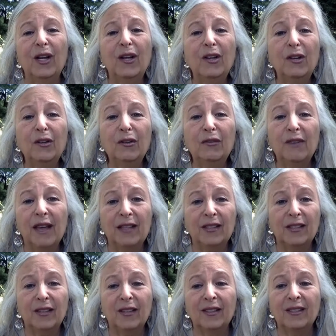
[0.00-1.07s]
new
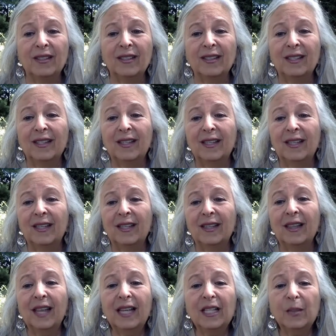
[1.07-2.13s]
vessels,
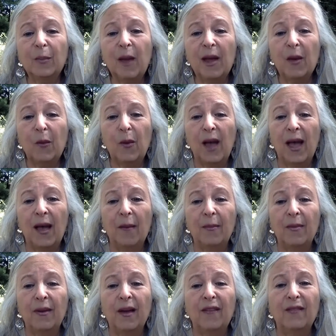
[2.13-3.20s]
linked by a web
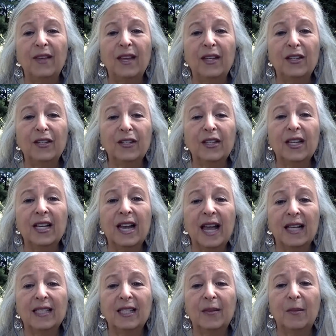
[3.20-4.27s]
of
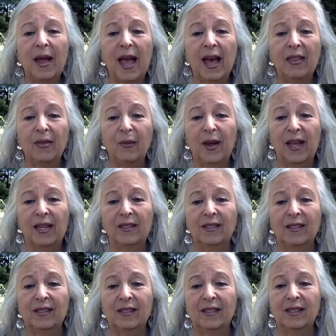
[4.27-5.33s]
interconnected
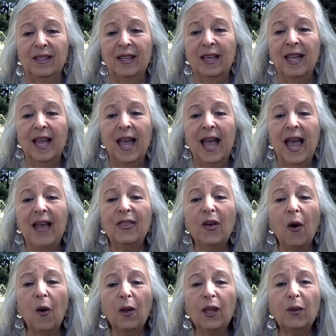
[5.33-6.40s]
pathways. And the
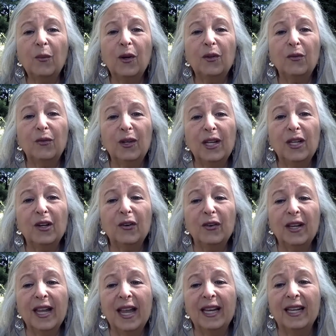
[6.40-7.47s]
Holy One
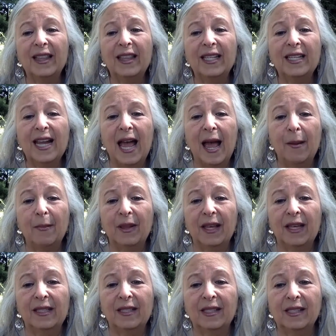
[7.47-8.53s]
recreated the
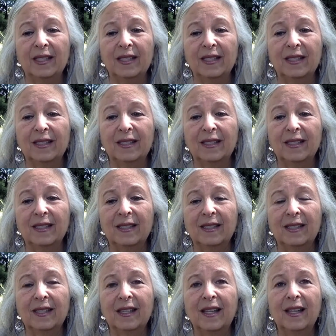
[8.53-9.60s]
tablets.
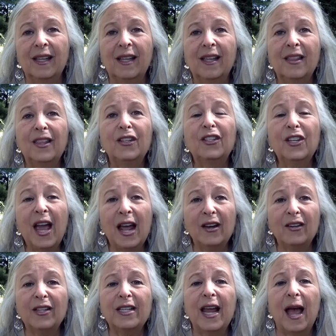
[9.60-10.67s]
The
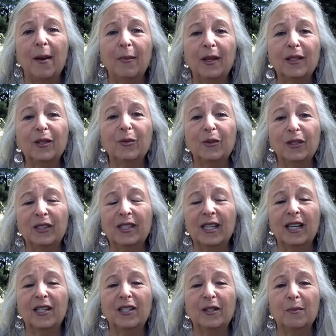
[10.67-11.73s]
shattered tablets were said
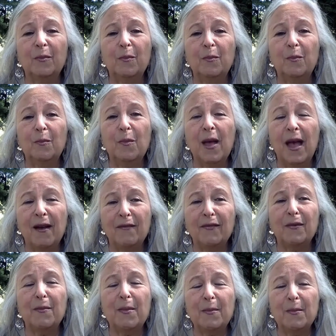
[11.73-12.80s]
to have
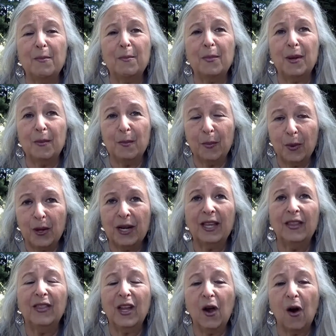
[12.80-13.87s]
been put in
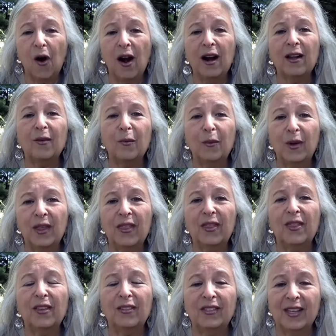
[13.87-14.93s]
the ark with
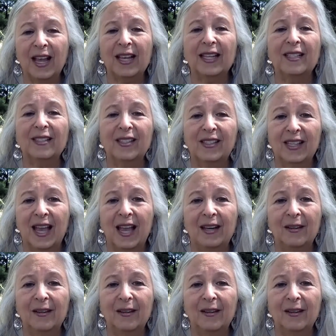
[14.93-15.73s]
the second set.